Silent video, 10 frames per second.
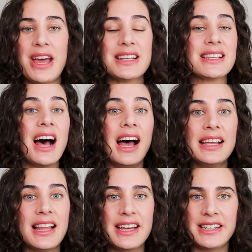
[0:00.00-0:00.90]
and is
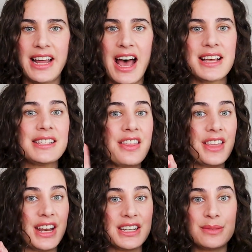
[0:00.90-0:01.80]
highlighted as
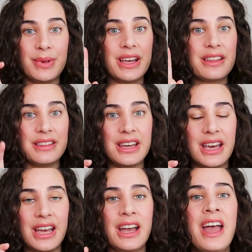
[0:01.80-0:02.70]
the next big
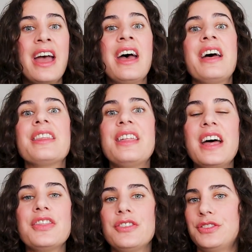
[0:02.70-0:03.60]
thing.
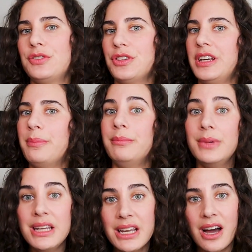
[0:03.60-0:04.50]
Then there's usually a
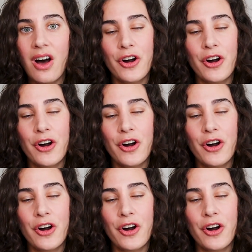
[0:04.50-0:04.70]
media